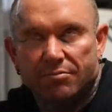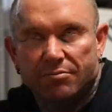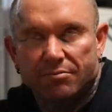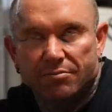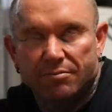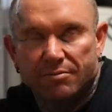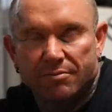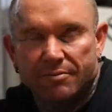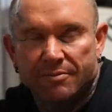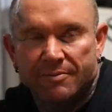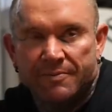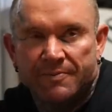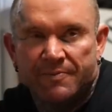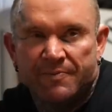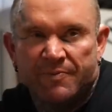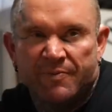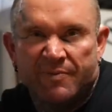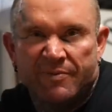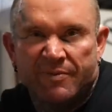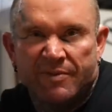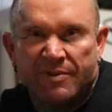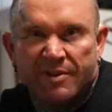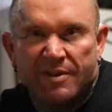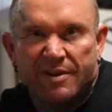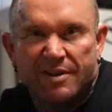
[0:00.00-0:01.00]
Not the
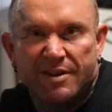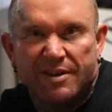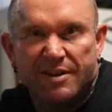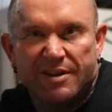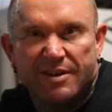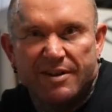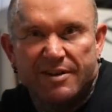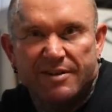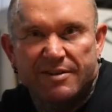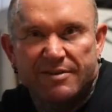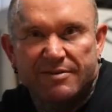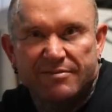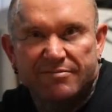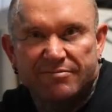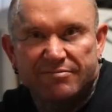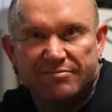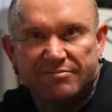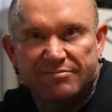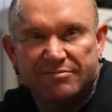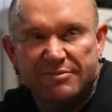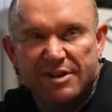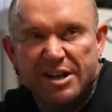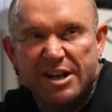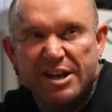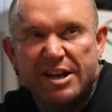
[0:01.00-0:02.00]
best, yeah.
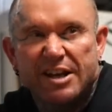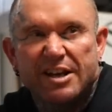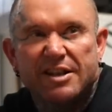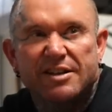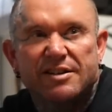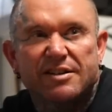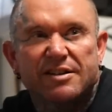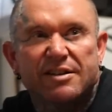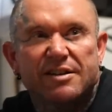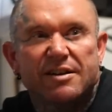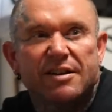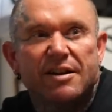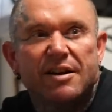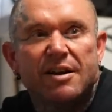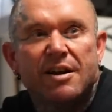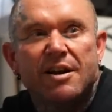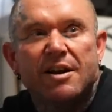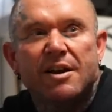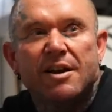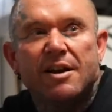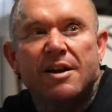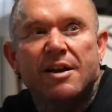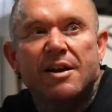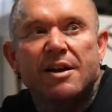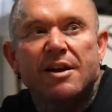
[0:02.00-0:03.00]
I guess
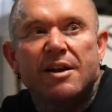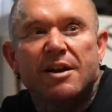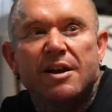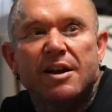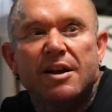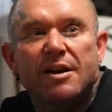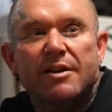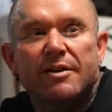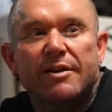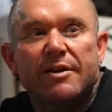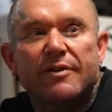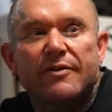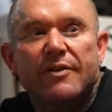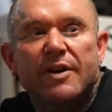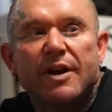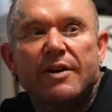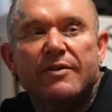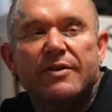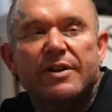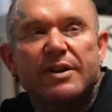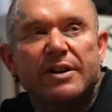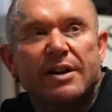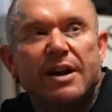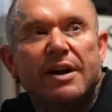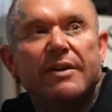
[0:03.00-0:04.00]
you know, if you're
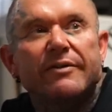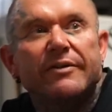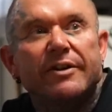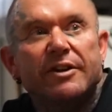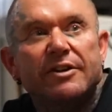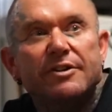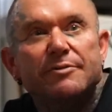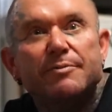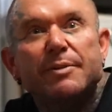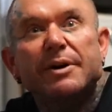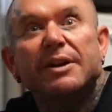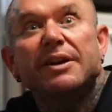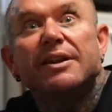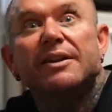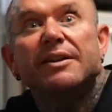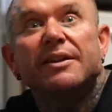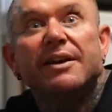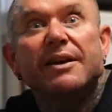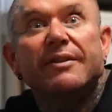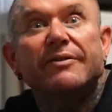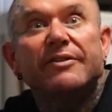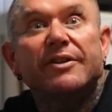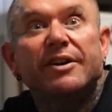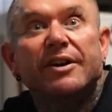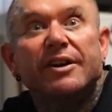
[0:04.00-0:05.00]
having nothing, it's better than
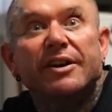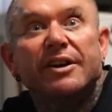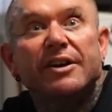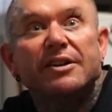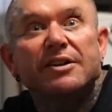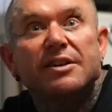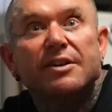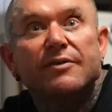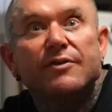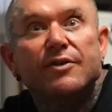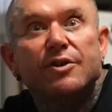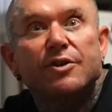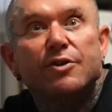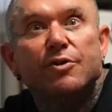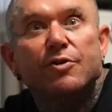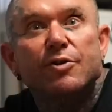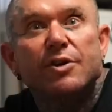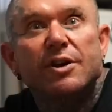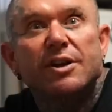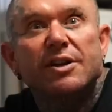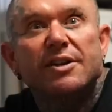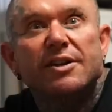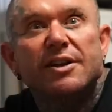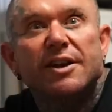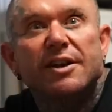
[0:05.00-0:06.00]
nothing, I guess, if you do
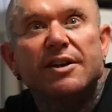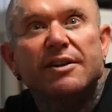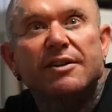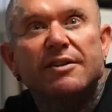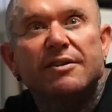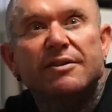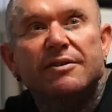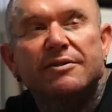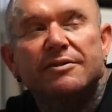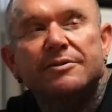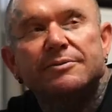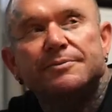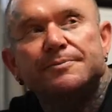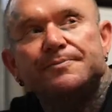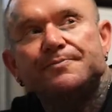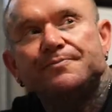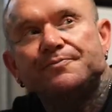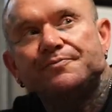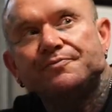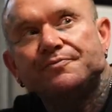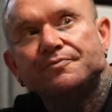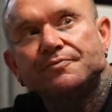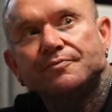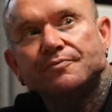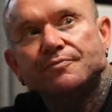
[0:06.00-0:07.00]
get that.
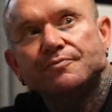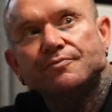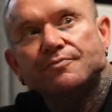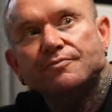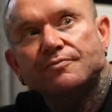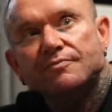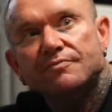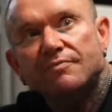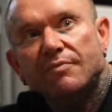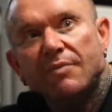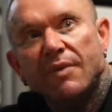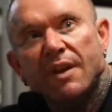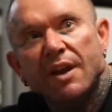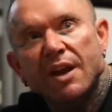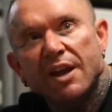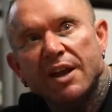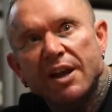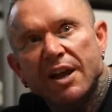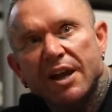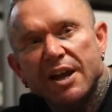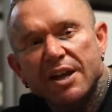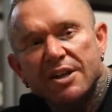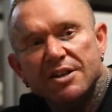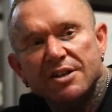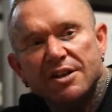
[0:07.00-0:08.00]

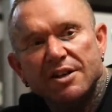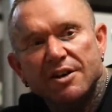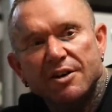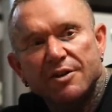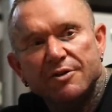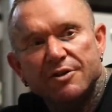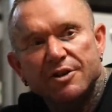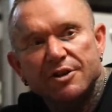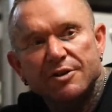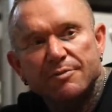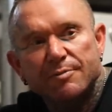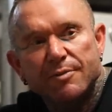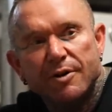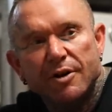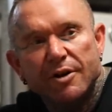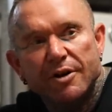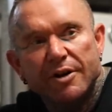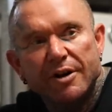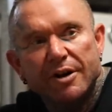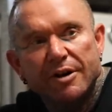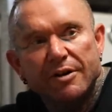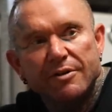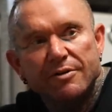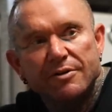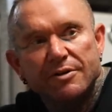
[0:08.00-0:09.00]
Occasionally I'd just buy
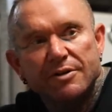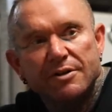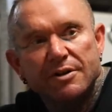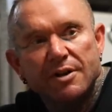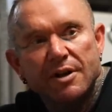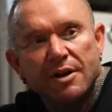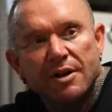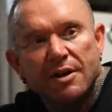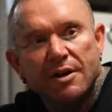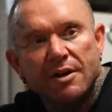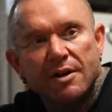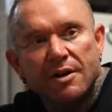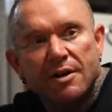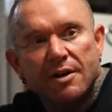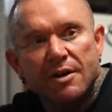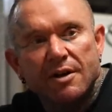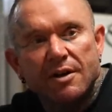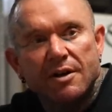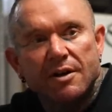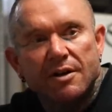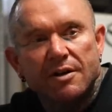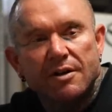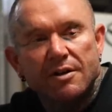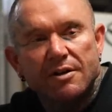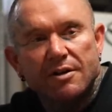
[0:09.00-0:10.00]
those,
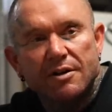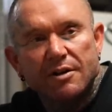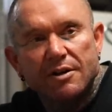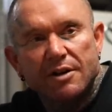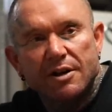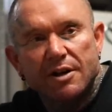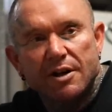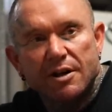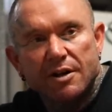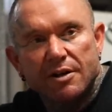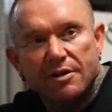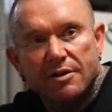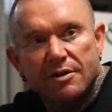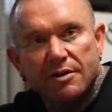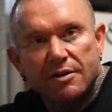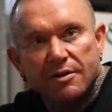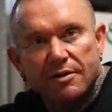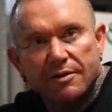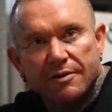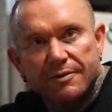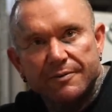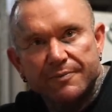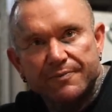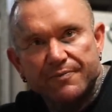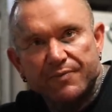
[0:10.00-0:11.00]
you know, like
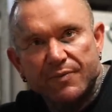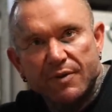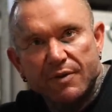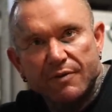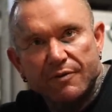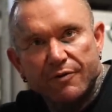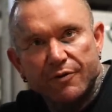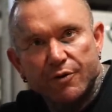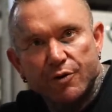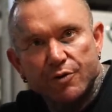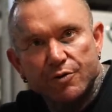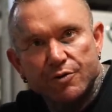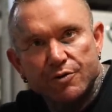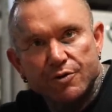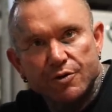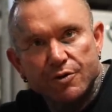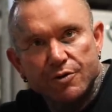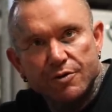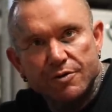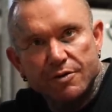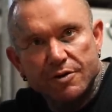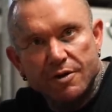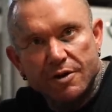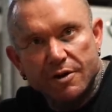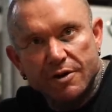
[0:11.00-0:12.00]
the fruit
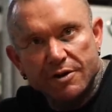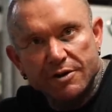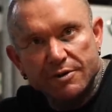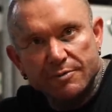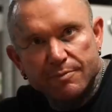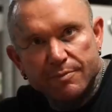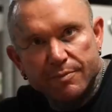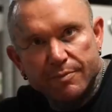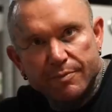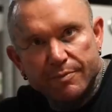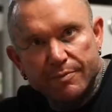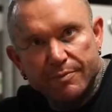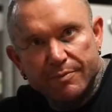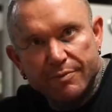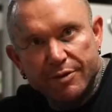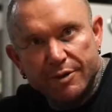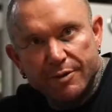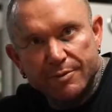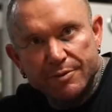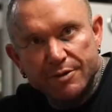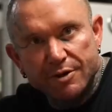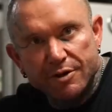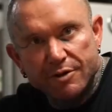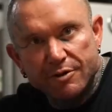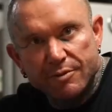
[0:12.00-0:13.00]
juice ice
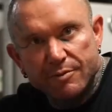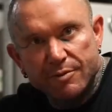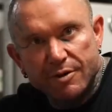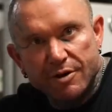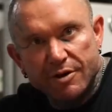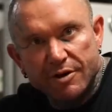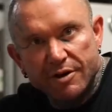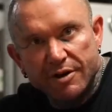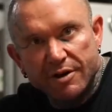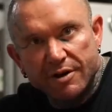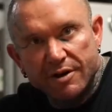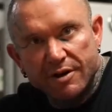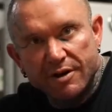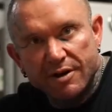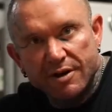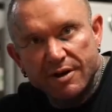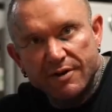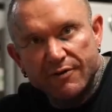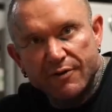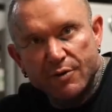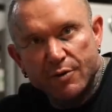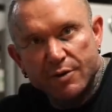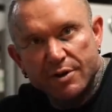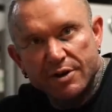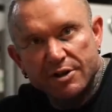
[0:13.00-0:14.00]
pops you could buy. Yeah.
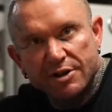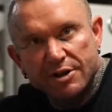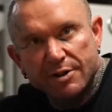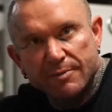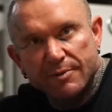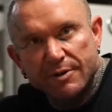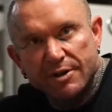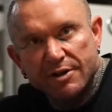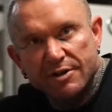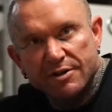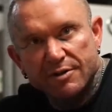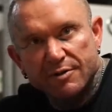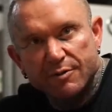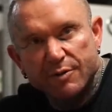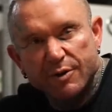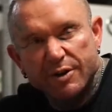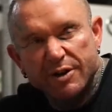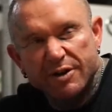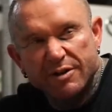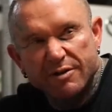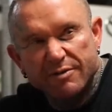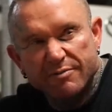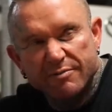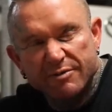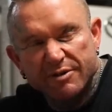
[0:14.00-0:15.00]
If I wanted something sweet.
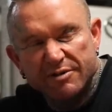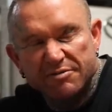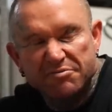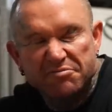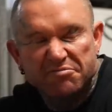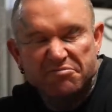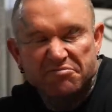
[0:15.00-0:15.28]
But